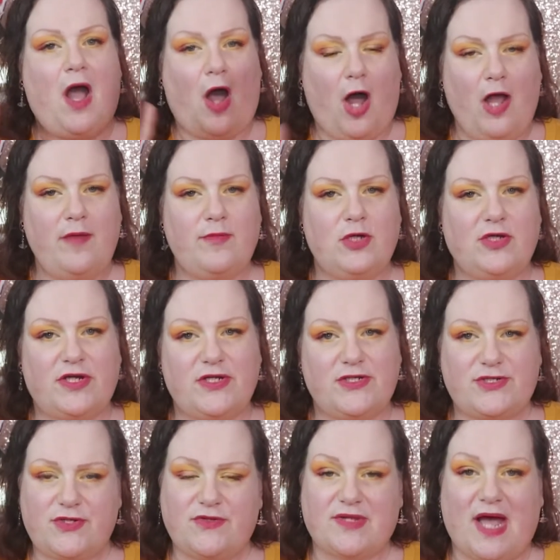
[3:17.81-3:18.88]
I'm not going to
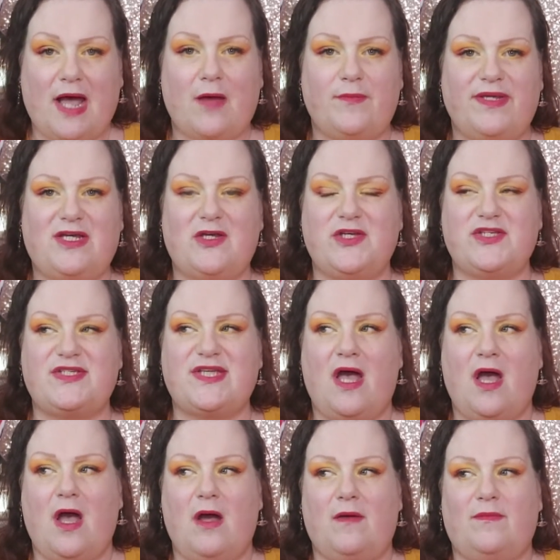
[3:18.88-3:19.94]
do that, because
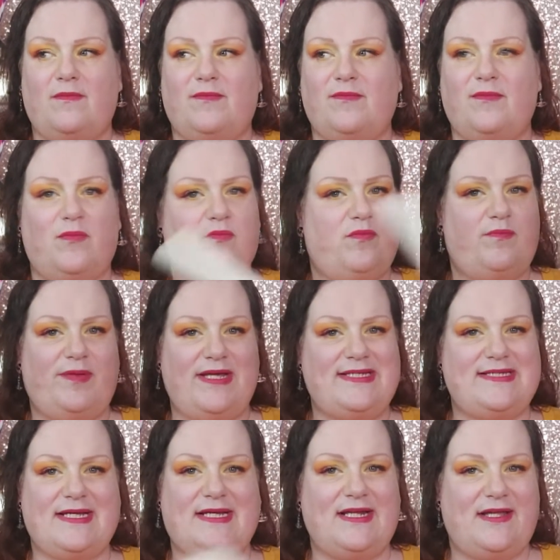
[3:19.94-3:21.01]

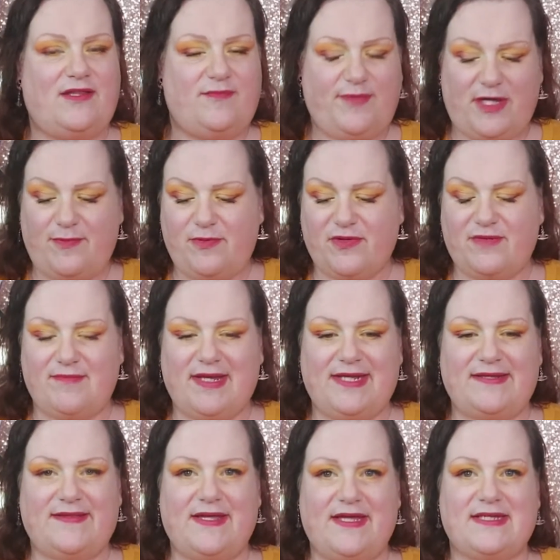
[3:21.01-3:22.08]
basically the people that
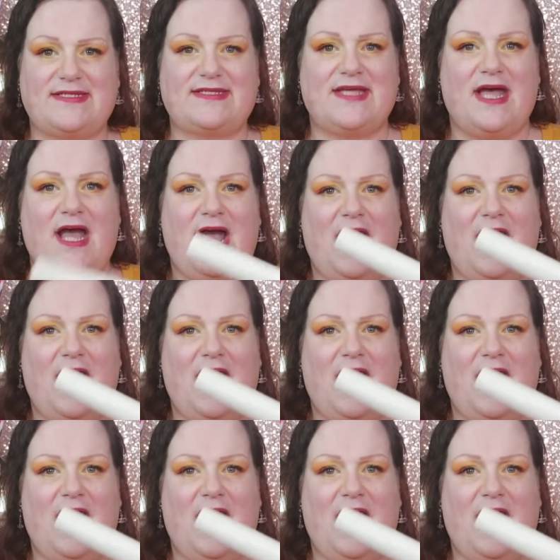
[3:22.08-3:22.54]
made this